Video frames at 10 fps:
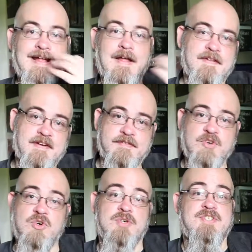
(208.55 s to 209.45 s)
And that of
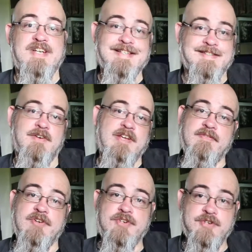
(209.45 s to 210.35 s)
course is not
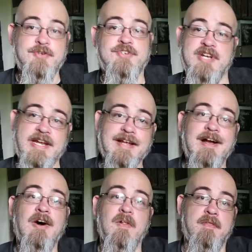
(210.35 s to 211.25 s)
even touching
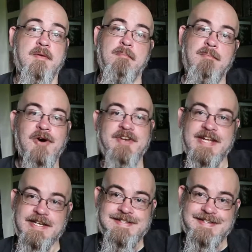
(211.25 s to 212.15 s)
on the
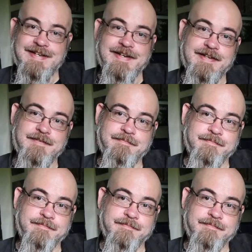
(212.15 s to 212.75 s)
modding scene.